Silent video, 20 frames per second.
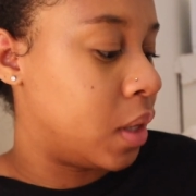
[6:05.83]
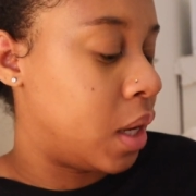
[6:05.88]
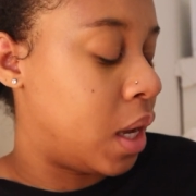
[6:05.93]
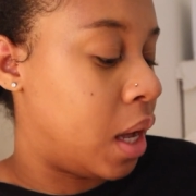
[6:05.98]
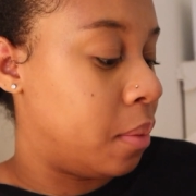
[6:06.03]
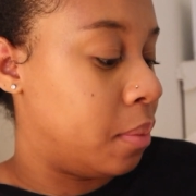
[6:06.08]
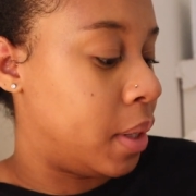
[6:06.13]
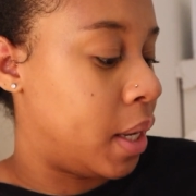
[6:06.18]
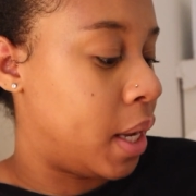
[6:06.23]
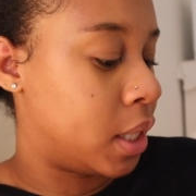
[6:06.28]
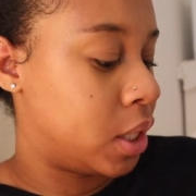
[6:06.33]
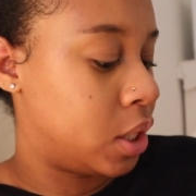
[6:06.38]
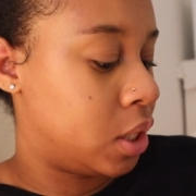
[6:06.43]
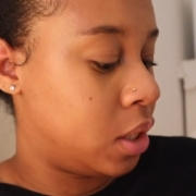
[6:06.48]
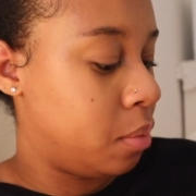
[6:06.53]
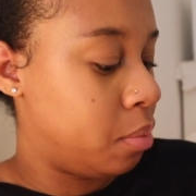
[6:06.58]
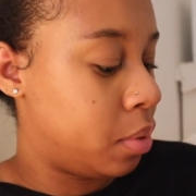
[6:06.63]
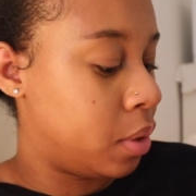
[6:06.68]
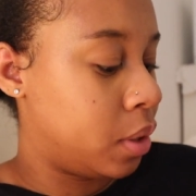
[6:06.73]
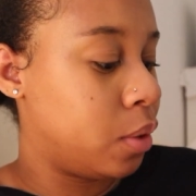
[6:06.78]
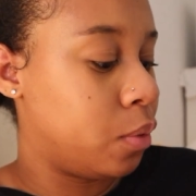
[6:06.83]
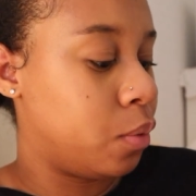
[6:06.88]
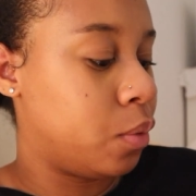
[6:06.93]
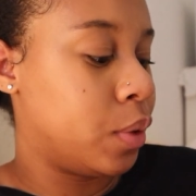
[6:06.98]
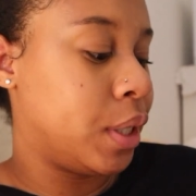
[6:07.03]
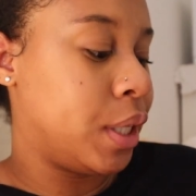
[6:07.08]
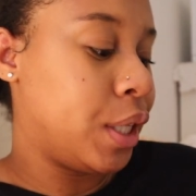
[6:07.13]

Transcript: I'm going to actually put it on